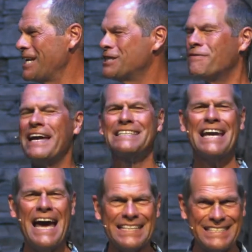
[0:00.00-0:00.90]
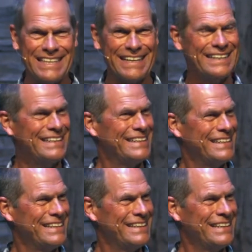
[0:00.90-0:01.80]
He's fantastic.
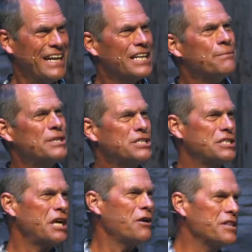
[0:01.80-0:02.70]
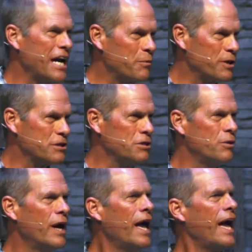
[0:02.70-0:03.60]
Let me share that with
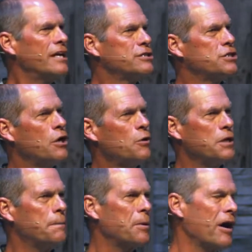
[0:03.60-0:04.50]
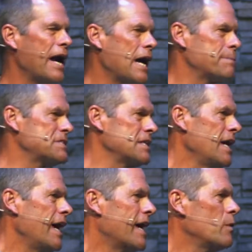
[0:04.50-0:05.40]
you and show you perhaps
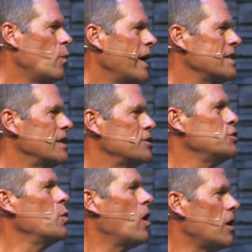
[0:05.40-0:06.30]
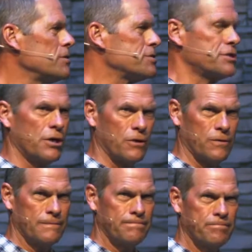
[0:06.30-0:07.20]
a way that you
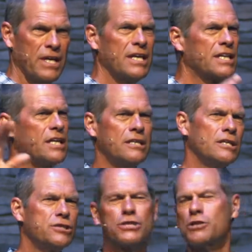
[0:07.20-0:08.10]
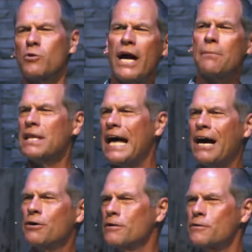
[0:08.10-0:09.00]
also can scrabble
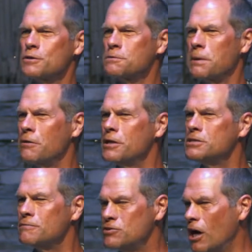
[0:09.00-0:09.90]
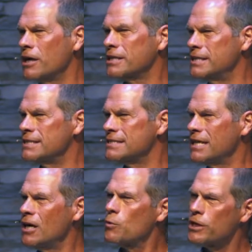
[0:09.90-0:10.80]
out of those periods of
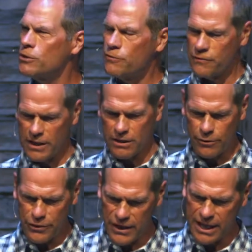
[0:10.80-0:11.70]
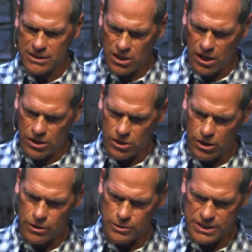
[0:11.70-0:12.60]
darkness where you feel things are
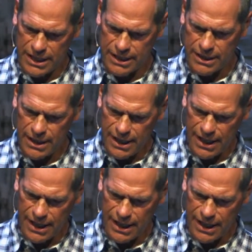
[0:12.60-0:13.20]
closing